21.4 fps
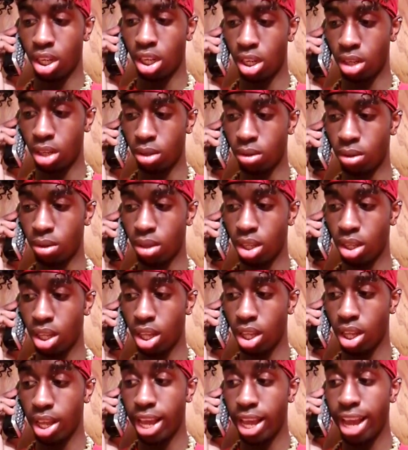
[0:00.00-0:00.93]
Hello?
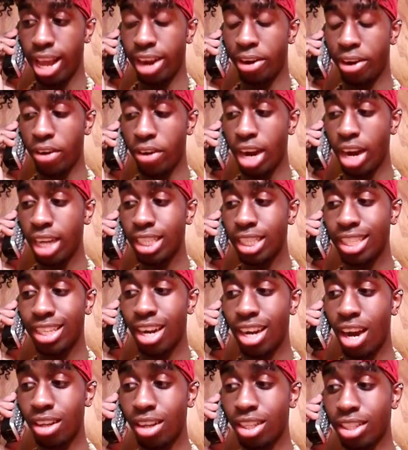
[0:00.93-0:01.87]
Girl, I
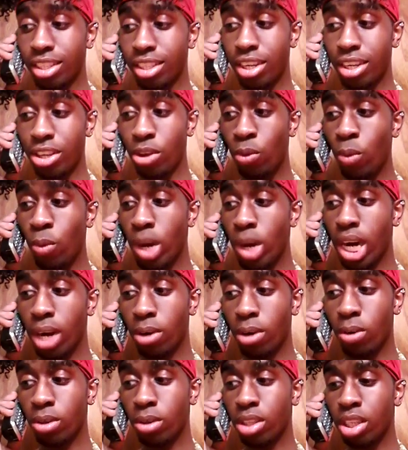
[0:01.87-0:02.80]
just called to tell you we're
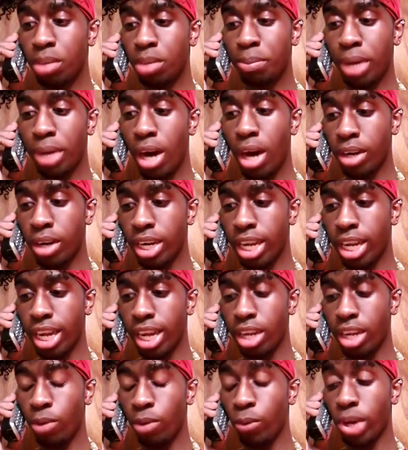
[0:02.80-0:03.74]
all going to the mall
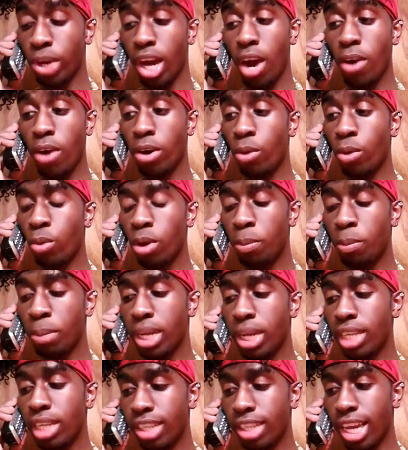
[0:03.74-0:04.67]
today. We all gonna
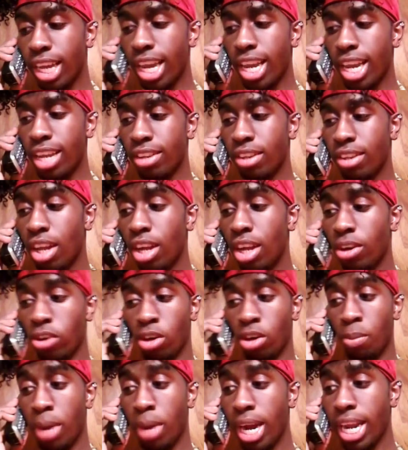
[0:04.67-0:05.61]
wear
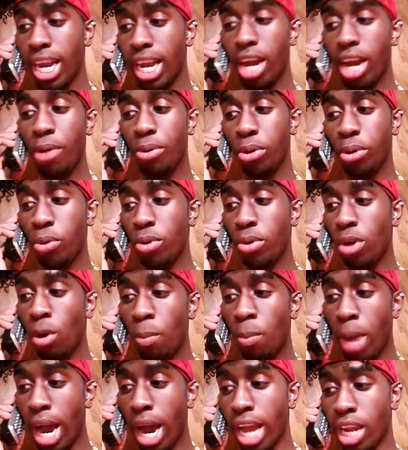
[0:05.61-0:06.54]
PJs. Don't nobody outdo
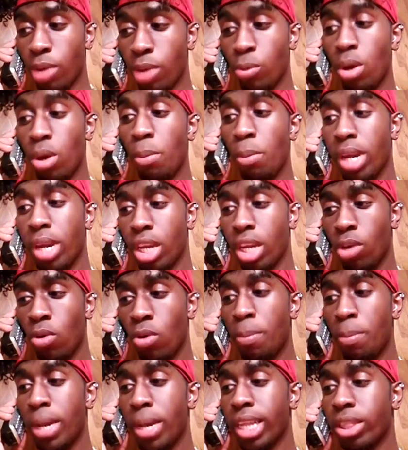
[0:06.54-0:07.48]
nobody, and we'll
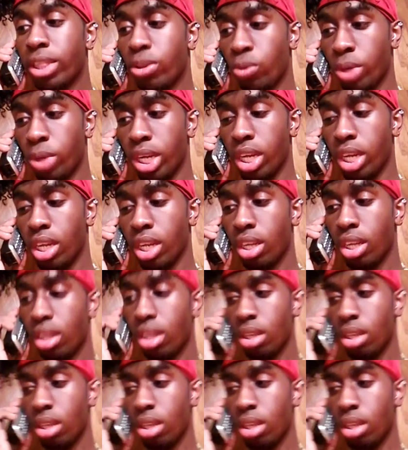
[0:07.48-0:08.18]
pick you up at three.